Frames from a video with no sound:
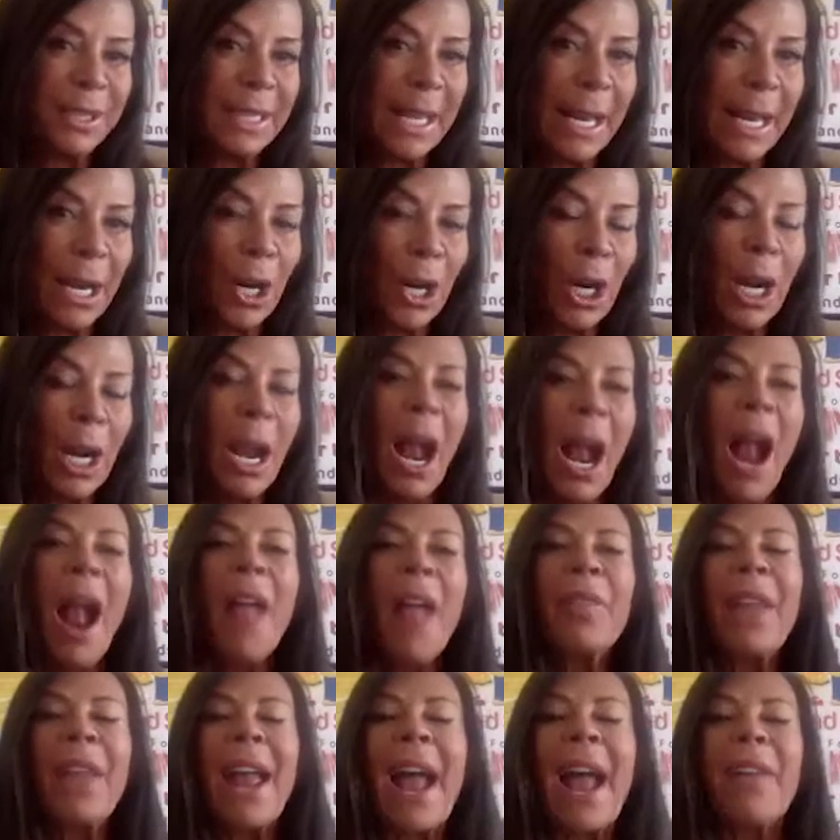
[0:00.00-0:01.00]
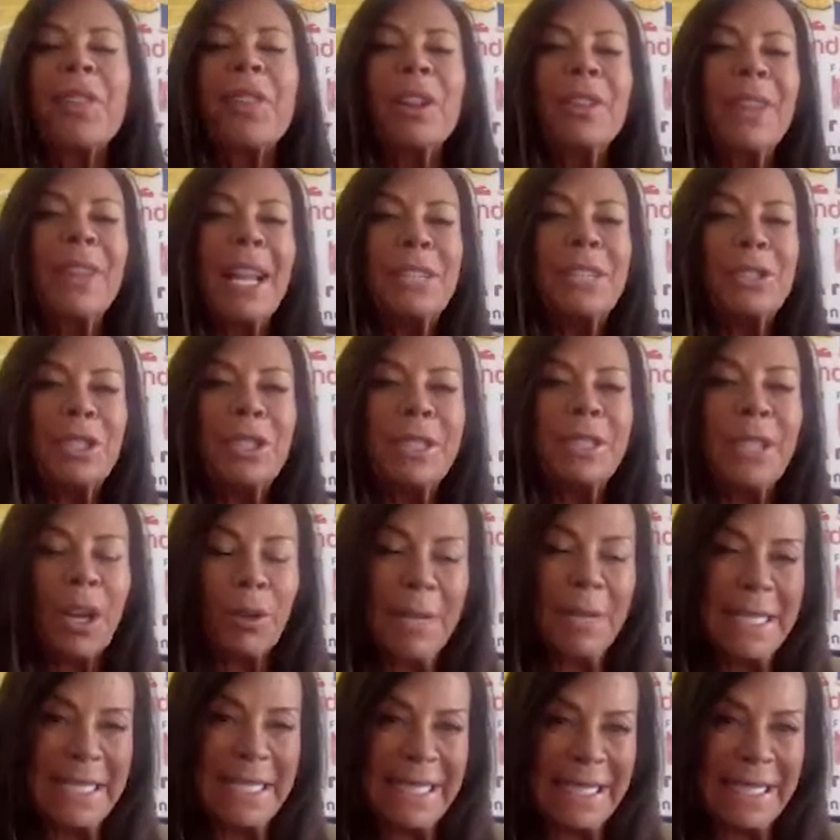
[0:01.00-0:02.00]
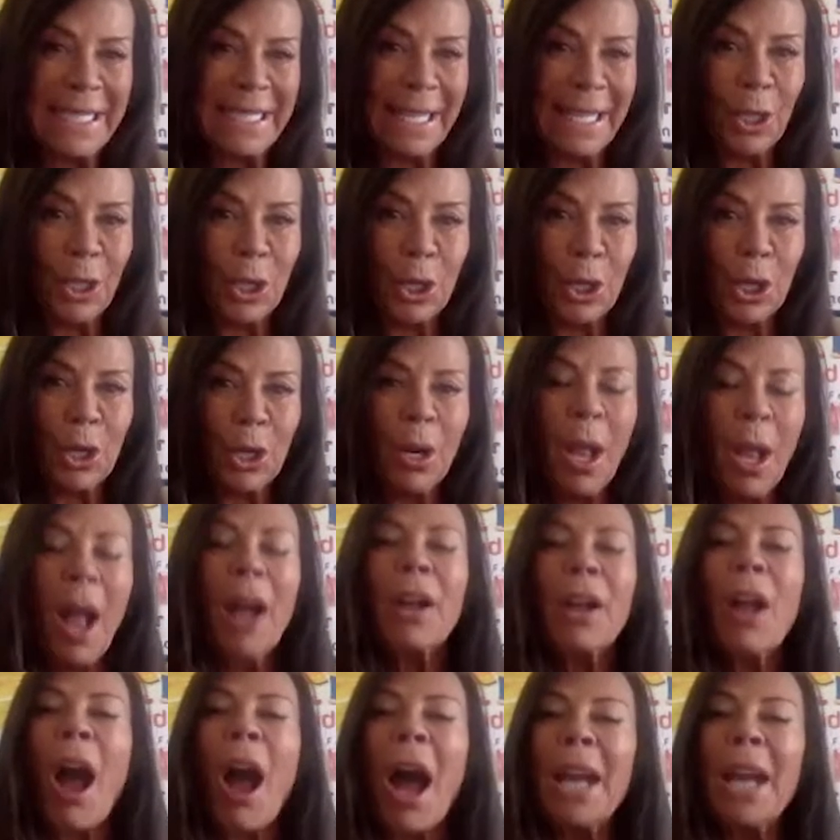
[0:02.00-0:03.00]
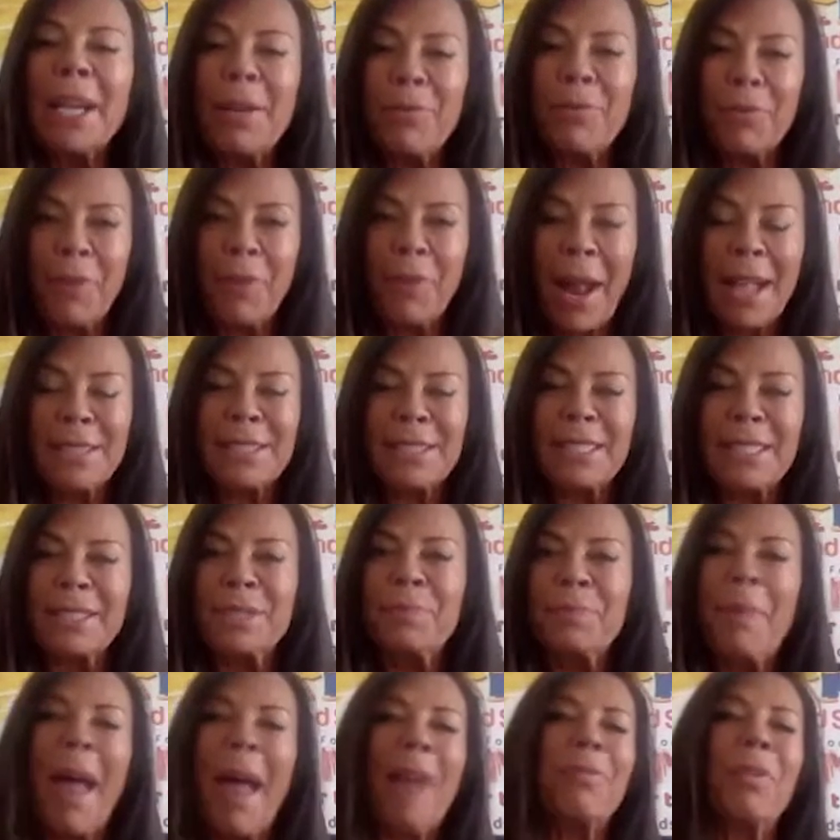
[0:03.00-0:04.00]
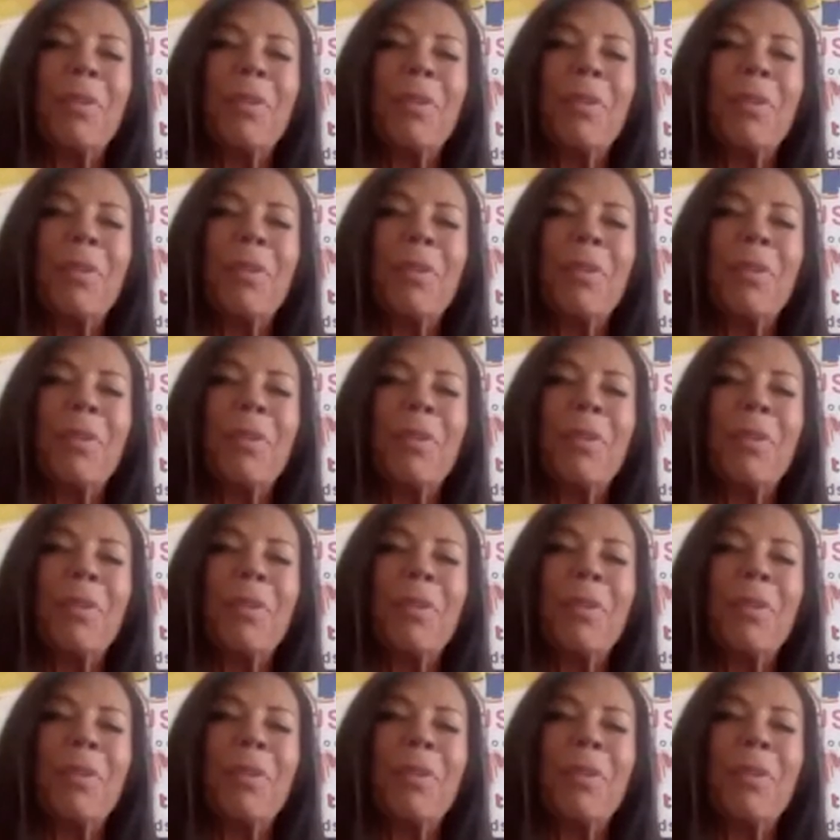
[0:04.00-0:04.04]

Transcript: there. They had the legendary singer Connie Francis back